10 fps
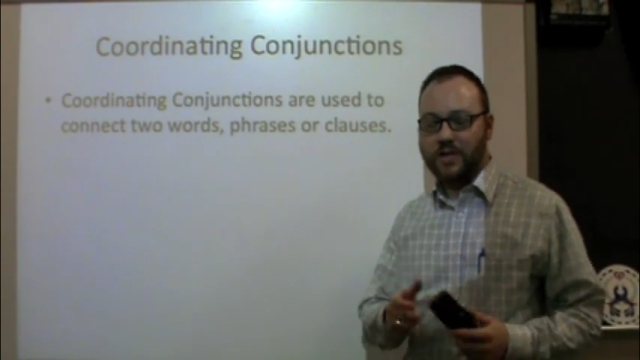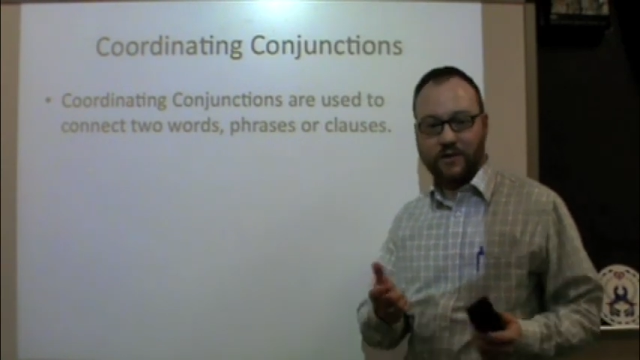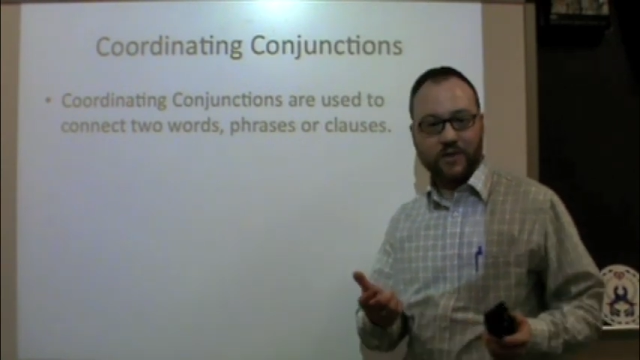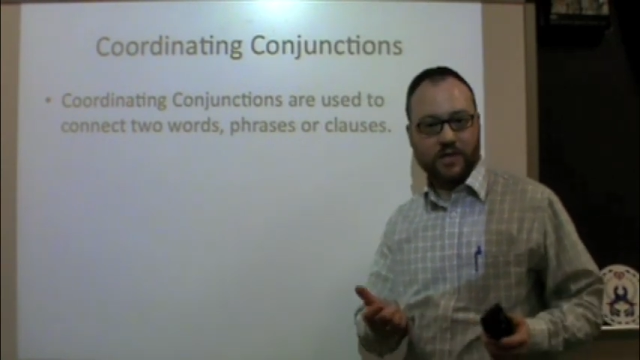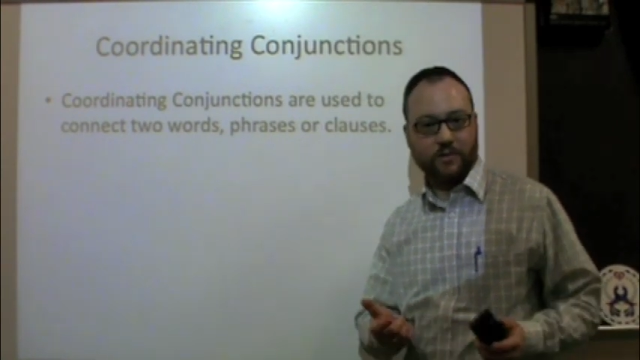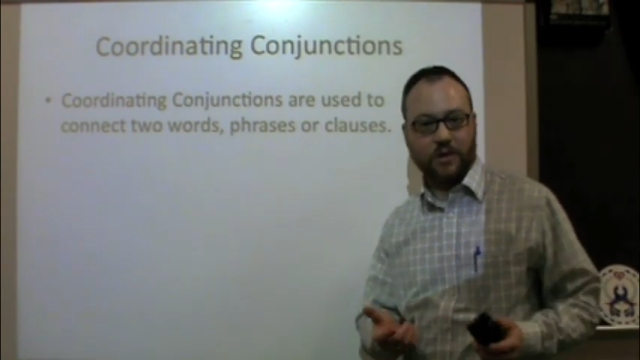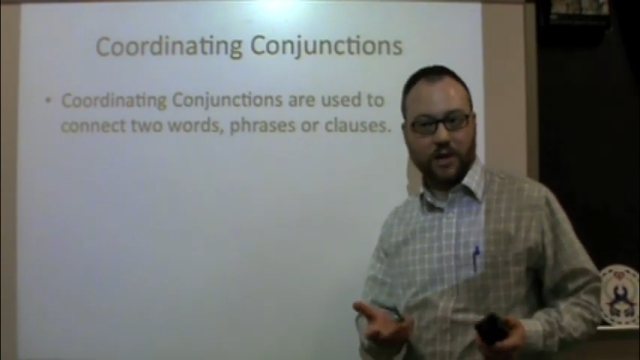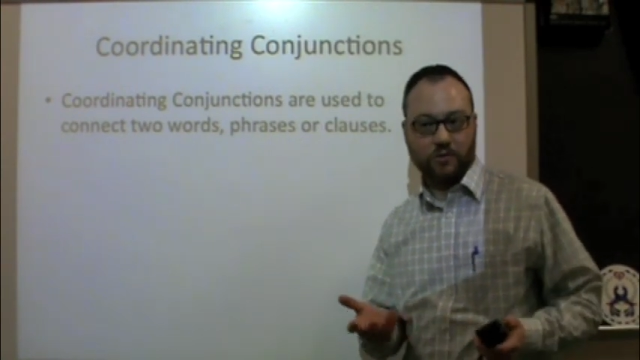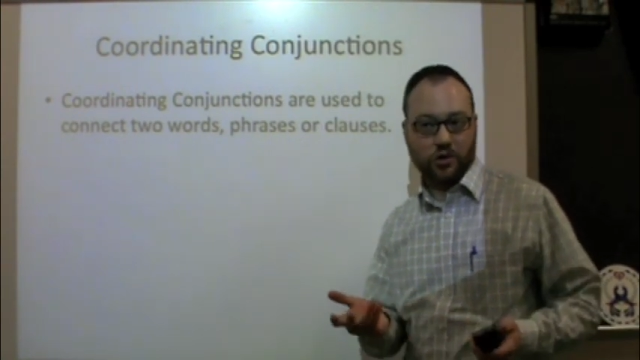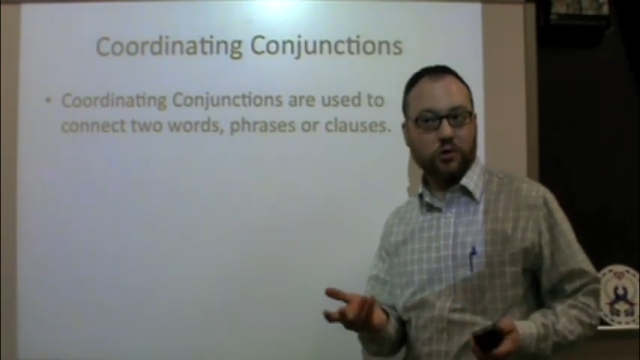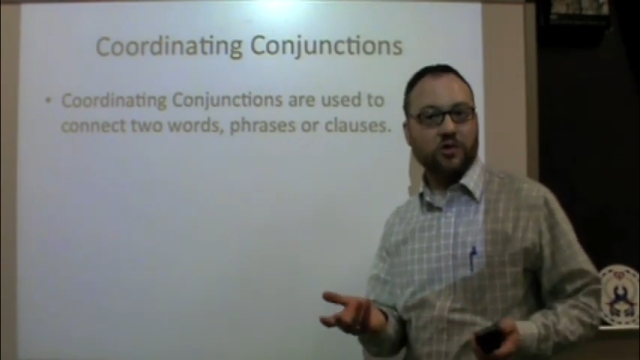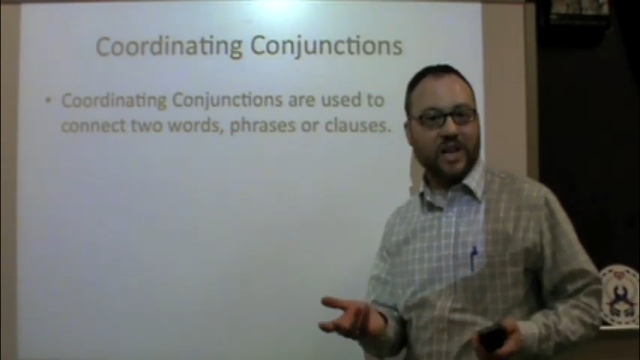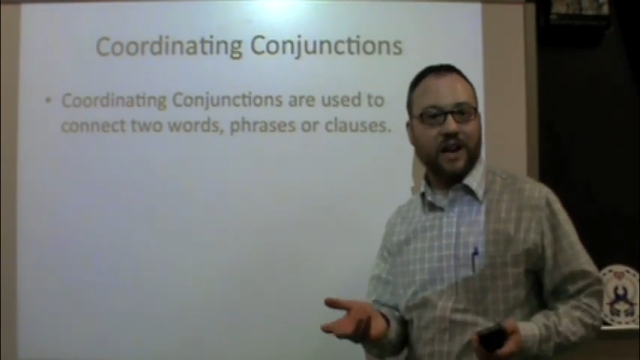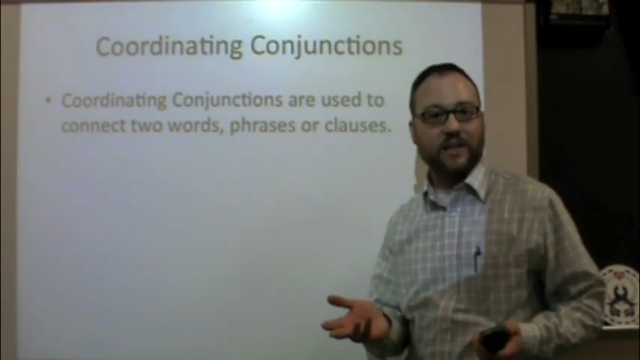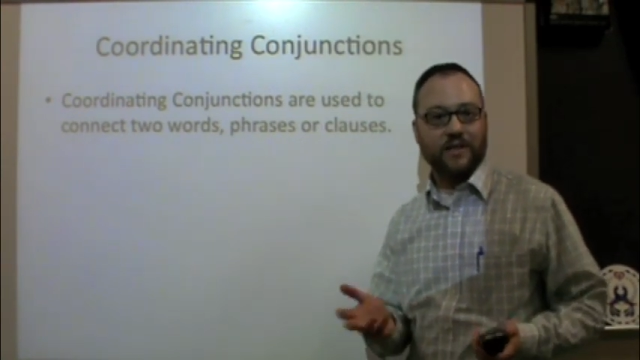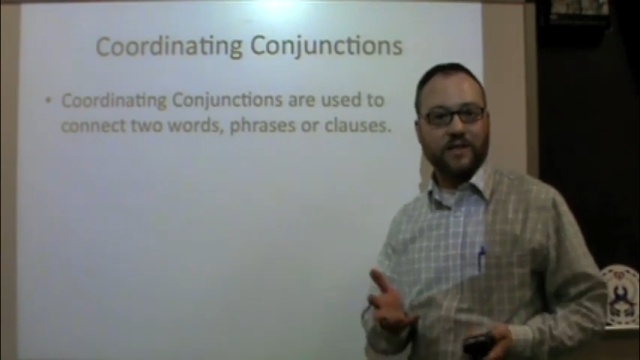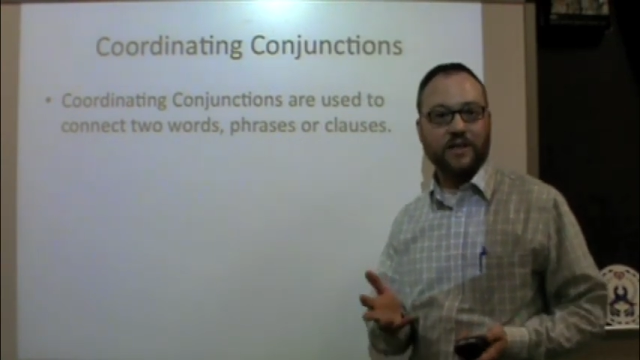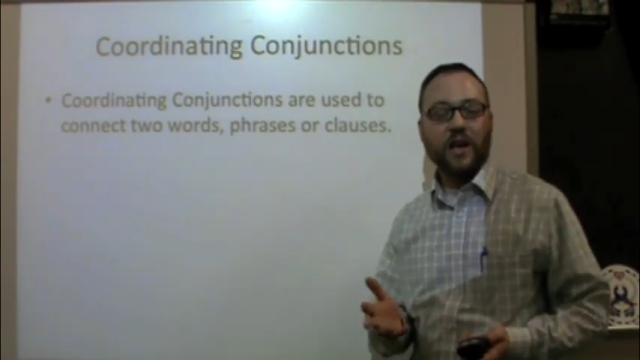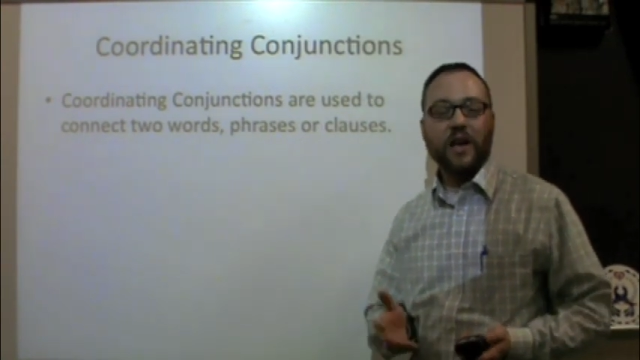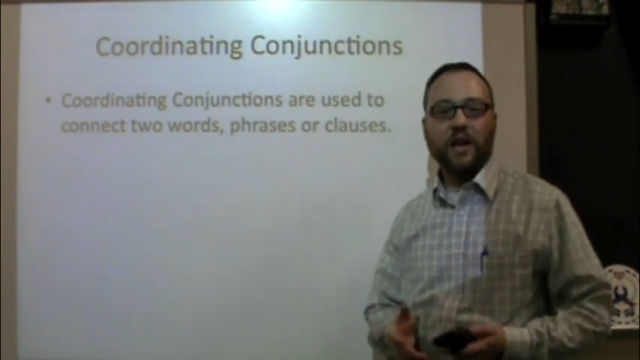Even sometimes two
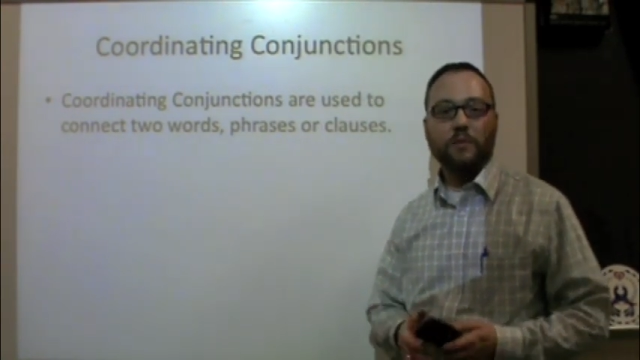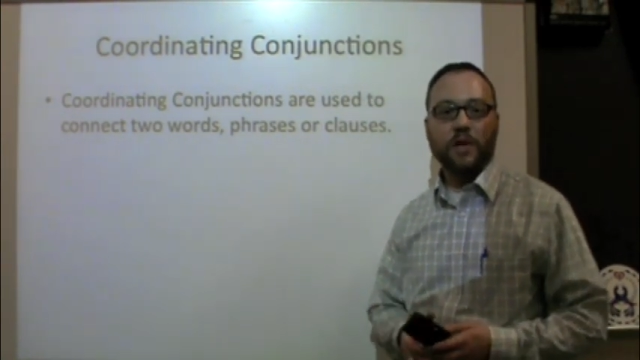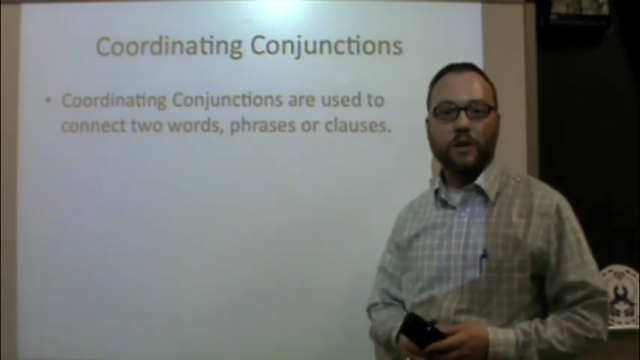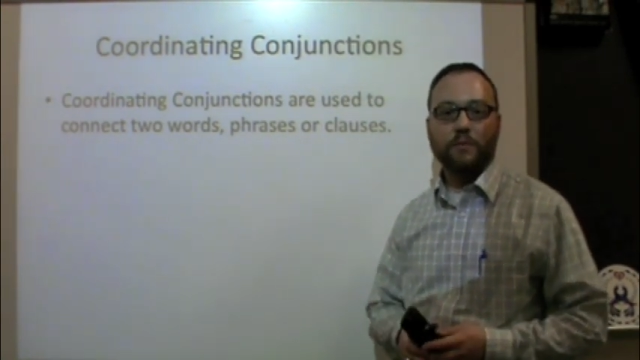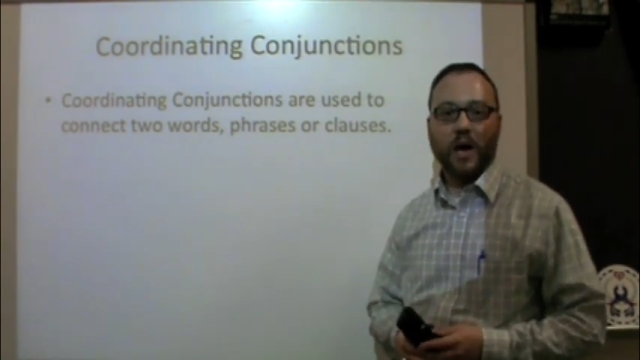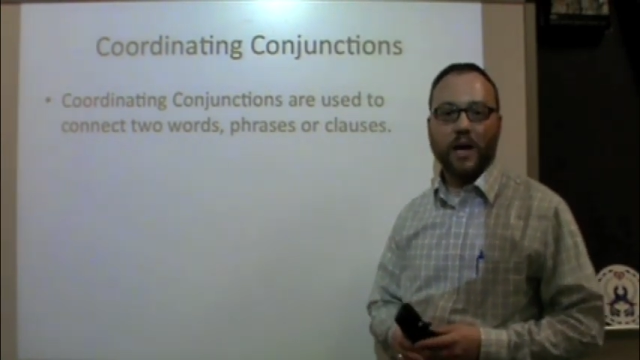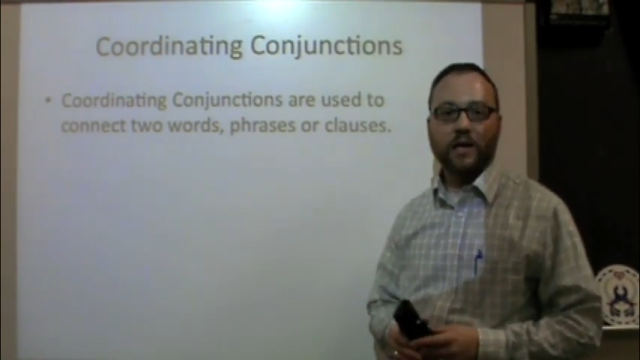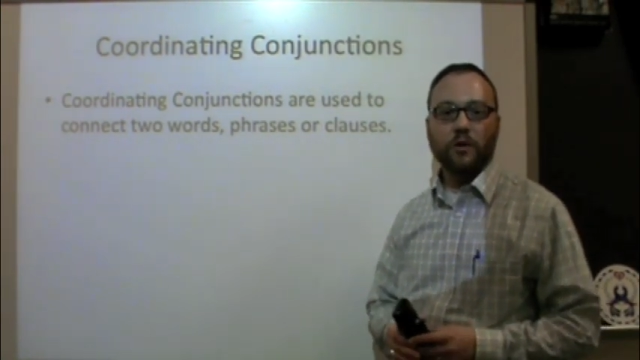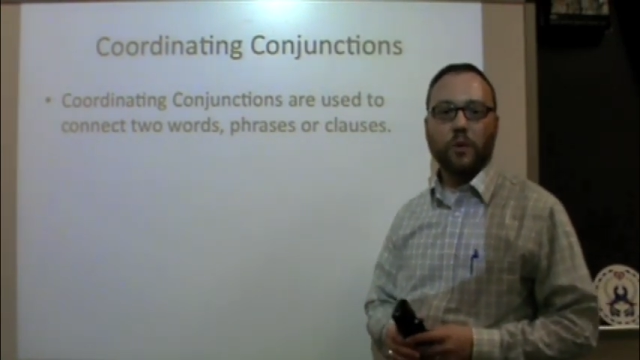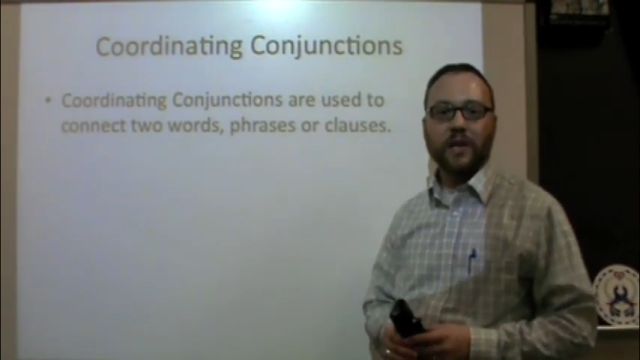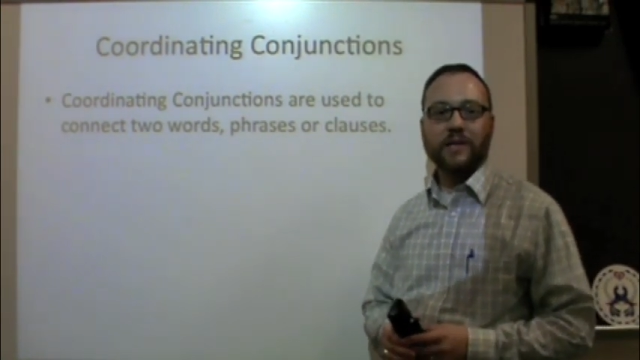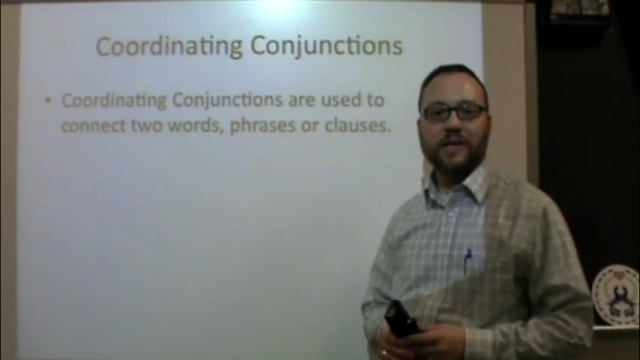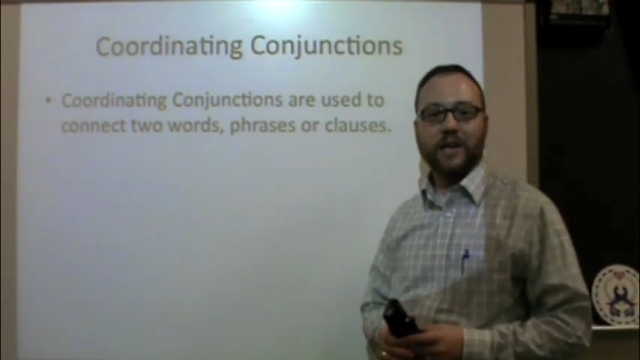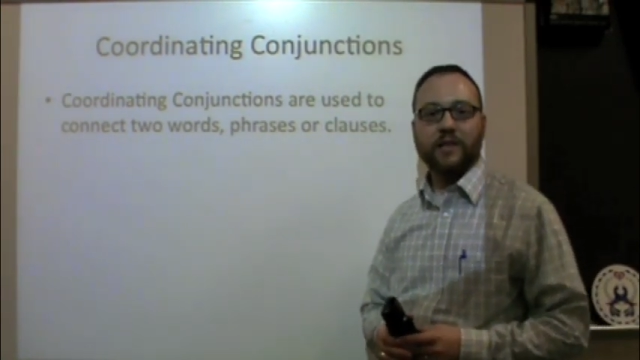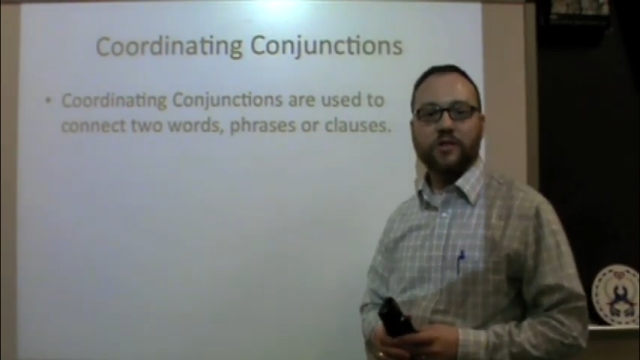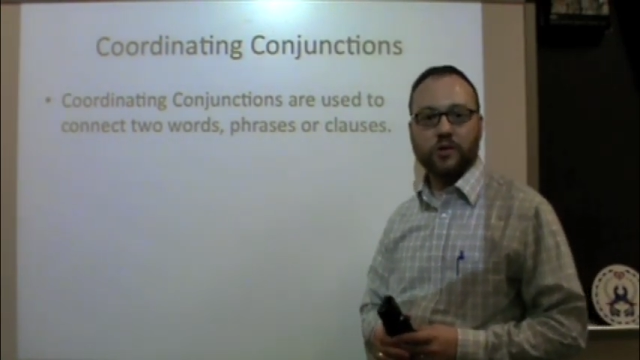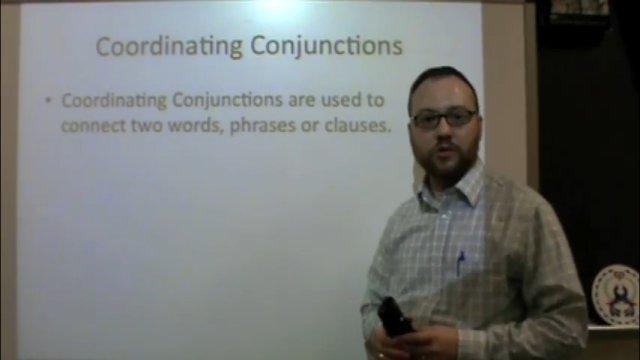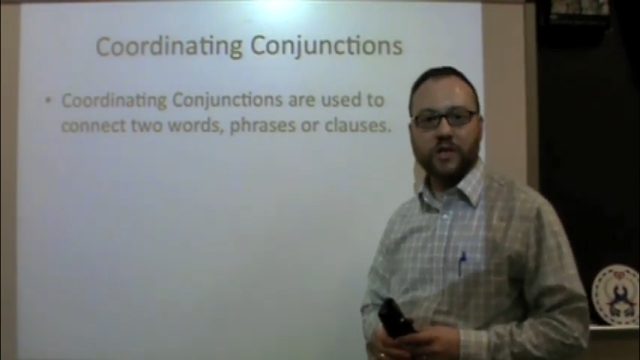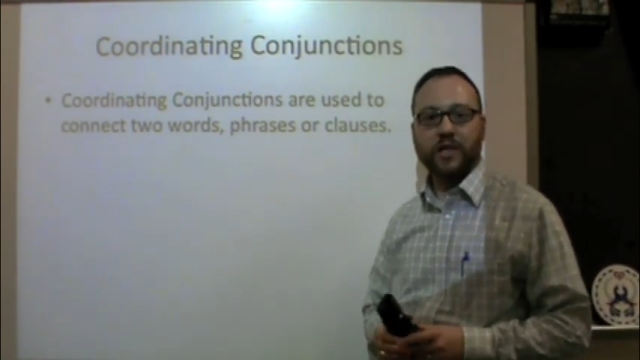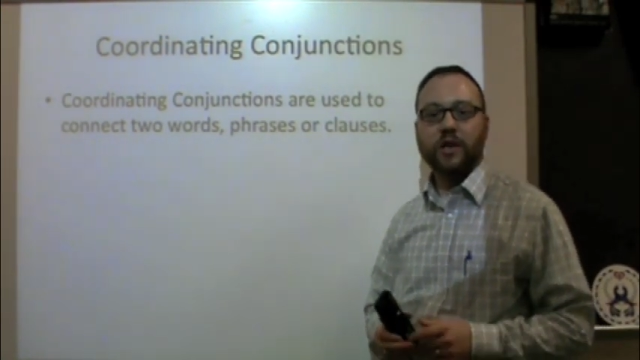sentences can be combined into one sentence
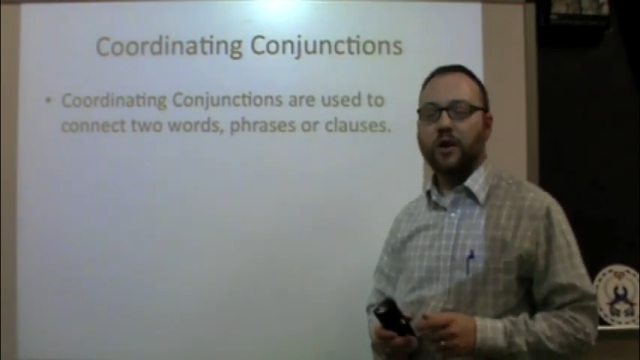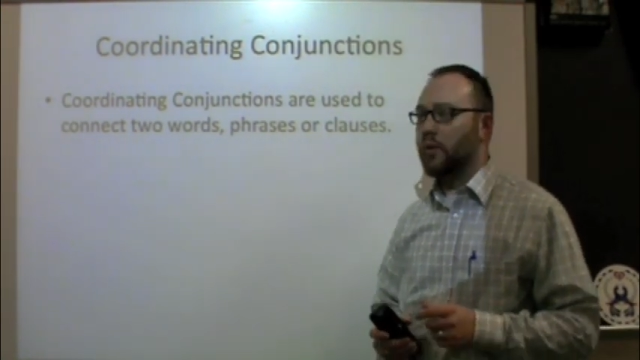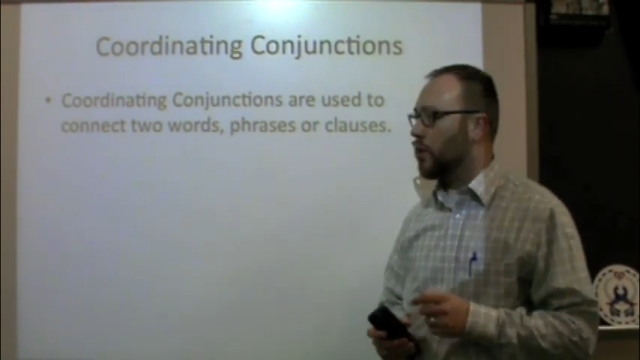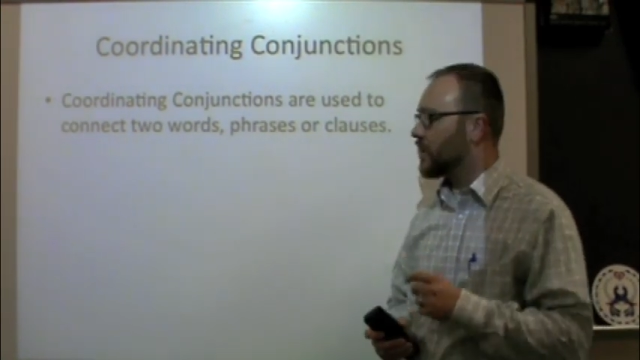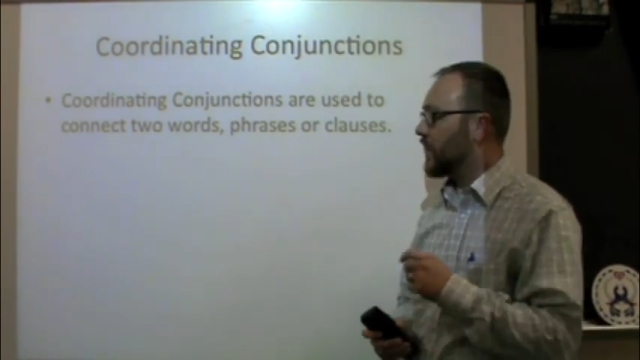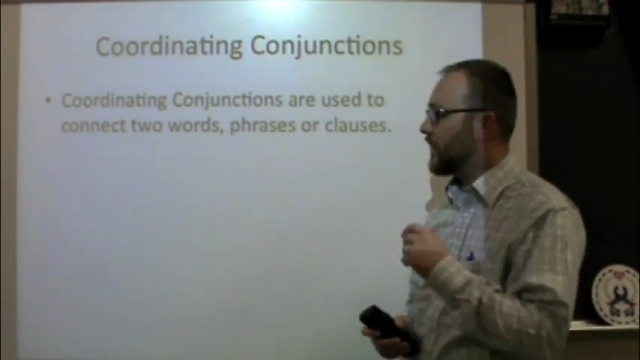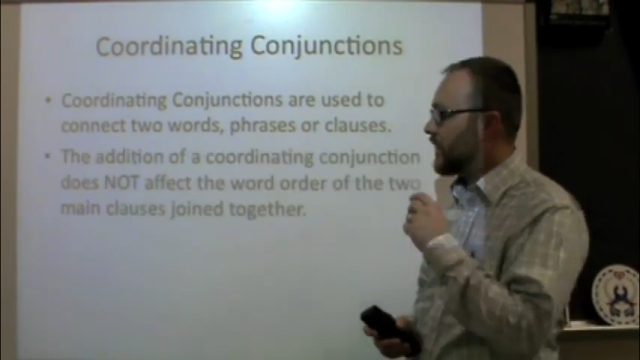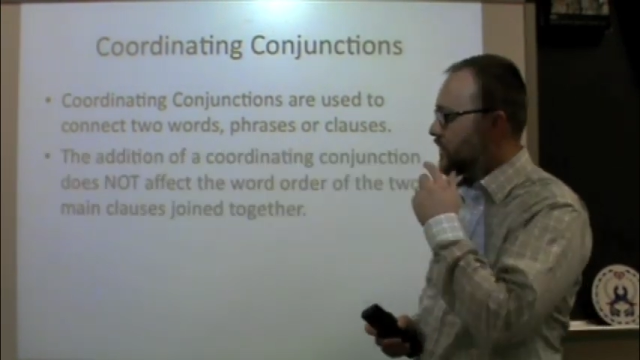using a coordinating